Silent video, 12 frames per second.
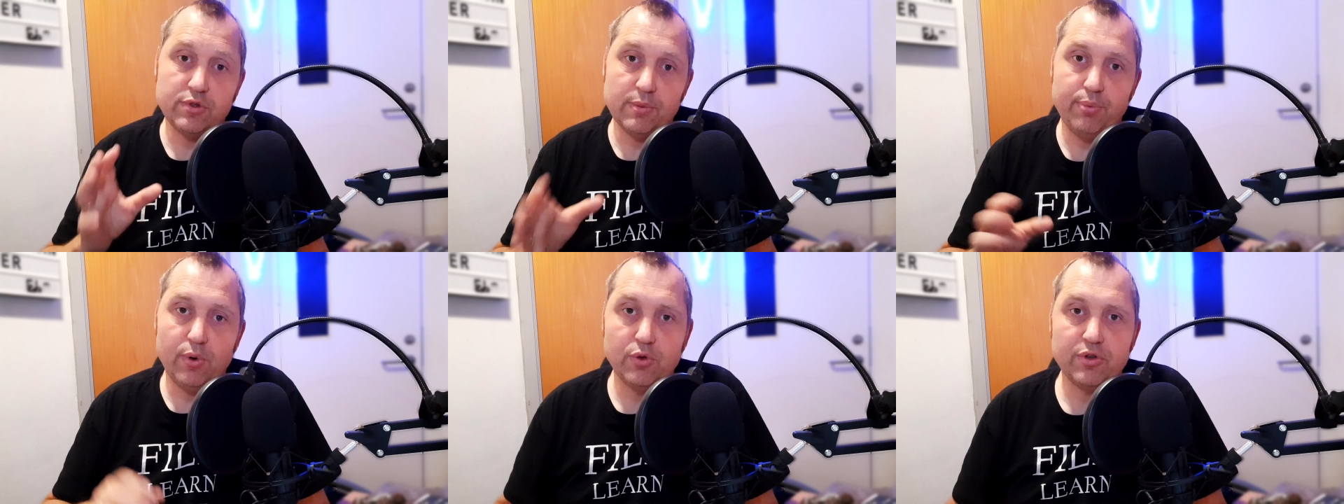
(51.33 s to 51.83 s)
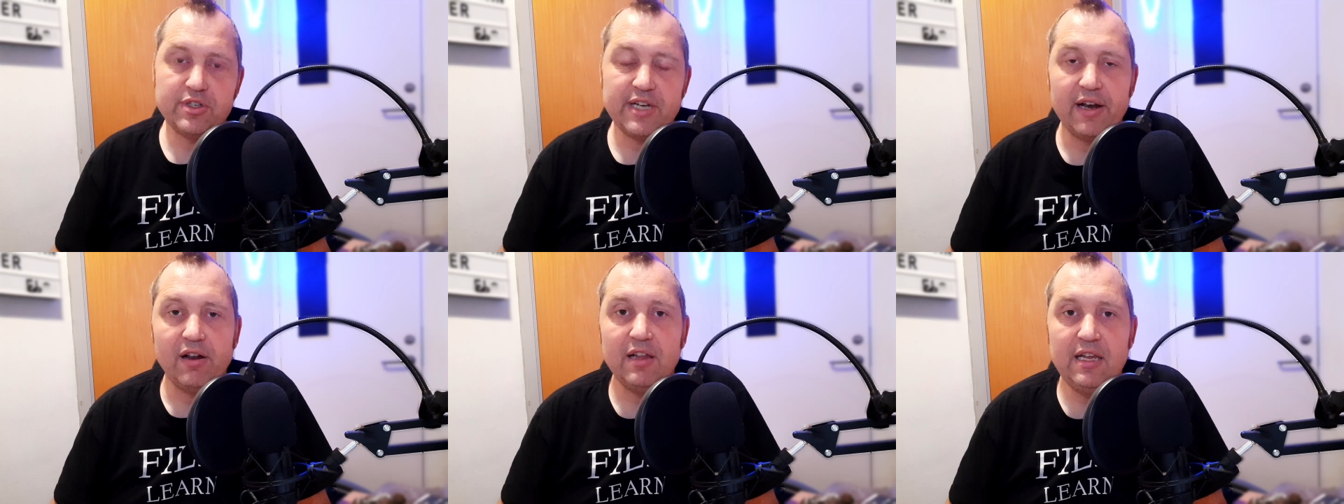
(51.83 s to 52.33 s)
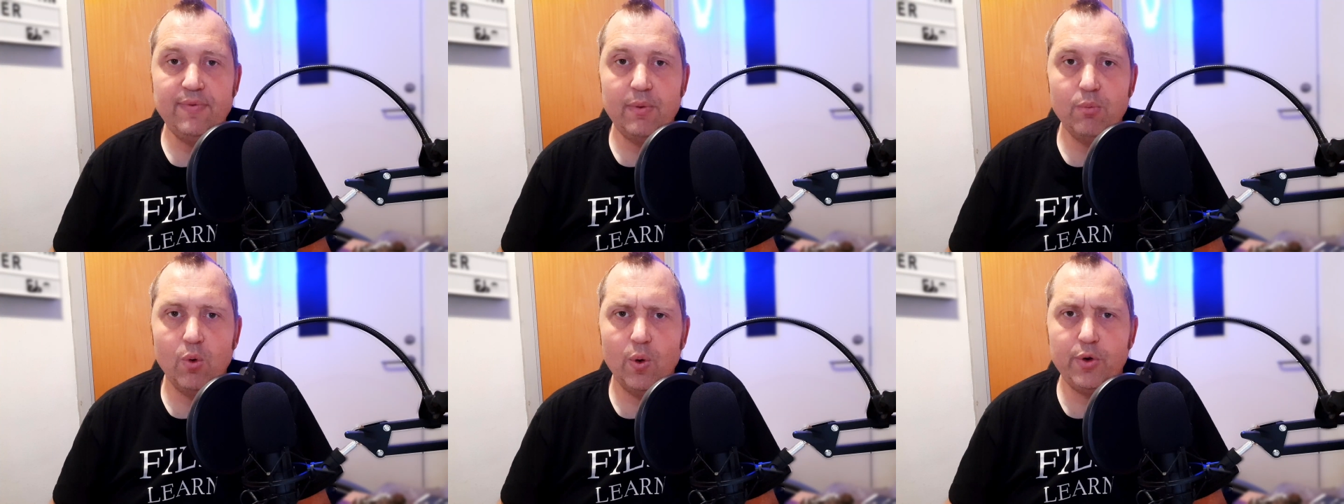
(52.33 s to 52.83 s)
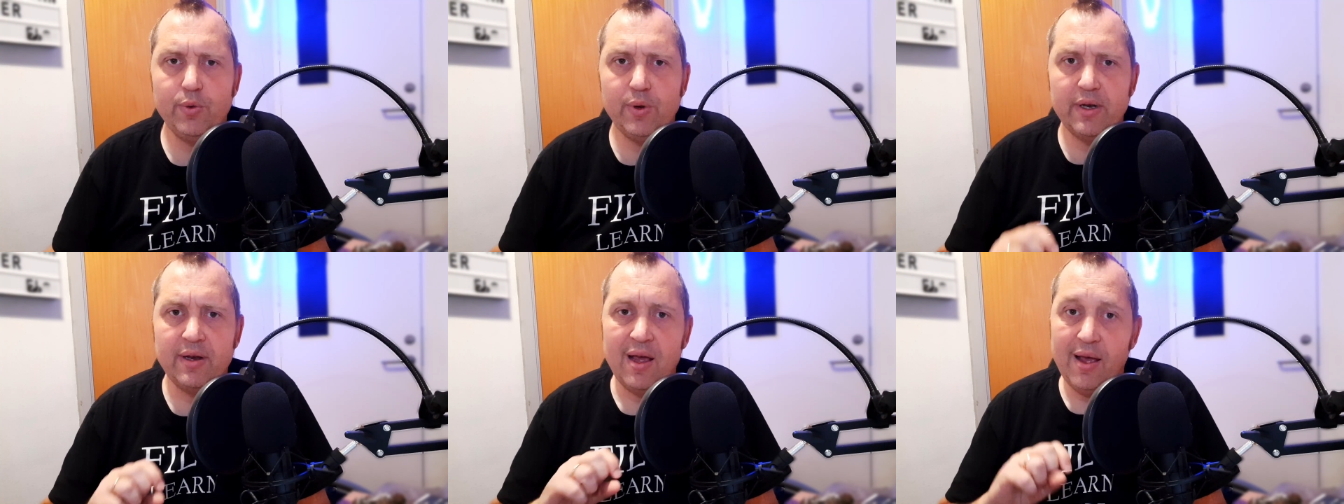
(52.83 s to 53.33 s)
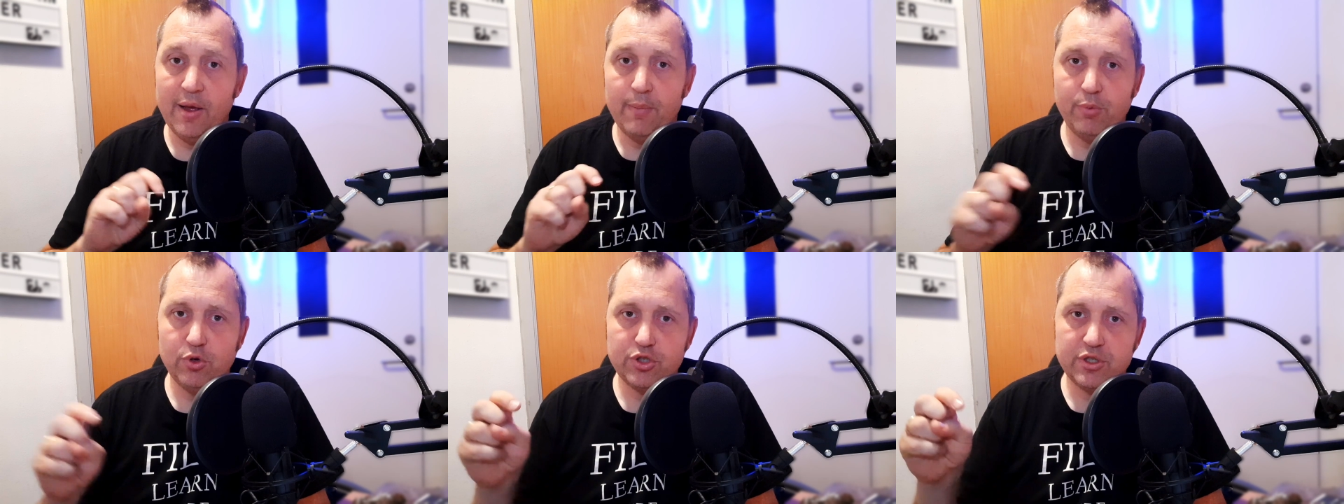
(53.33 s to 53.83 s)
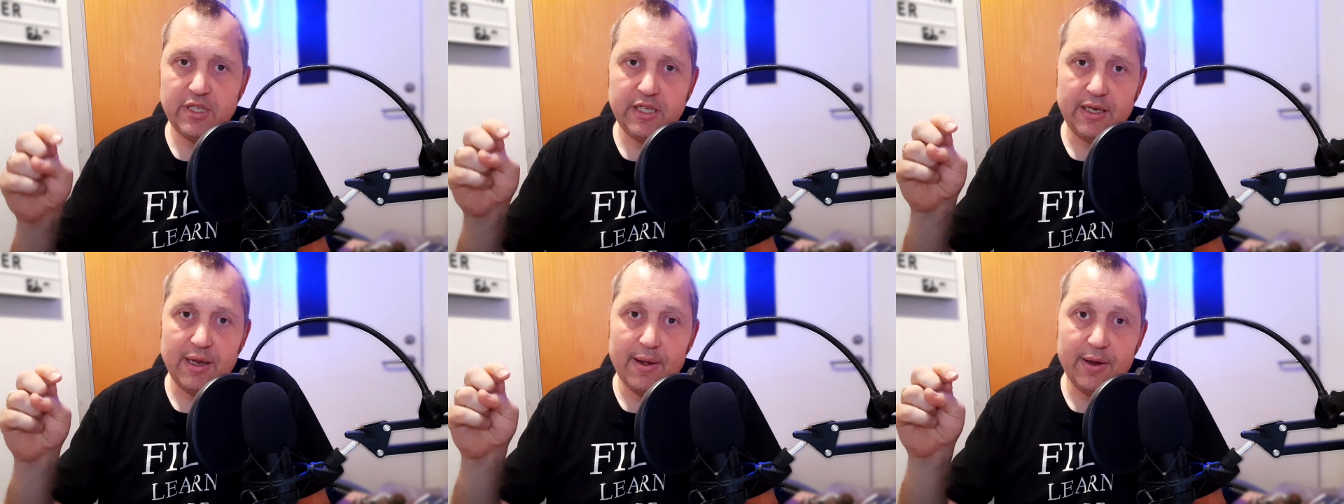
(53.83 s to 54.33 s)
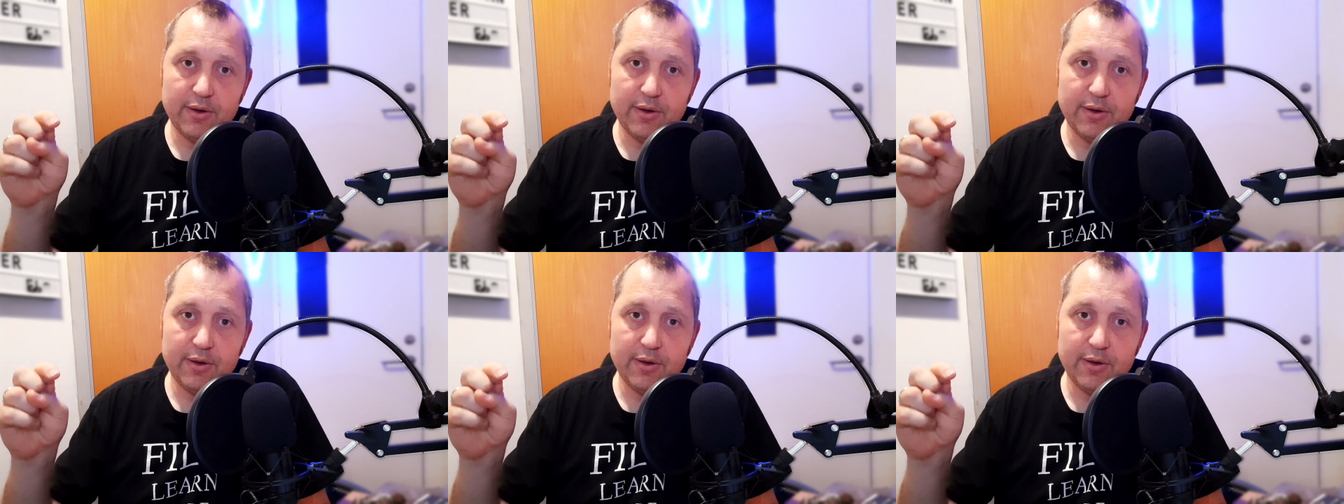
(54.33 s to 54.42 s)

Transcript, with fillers: support the channel even more, you can push the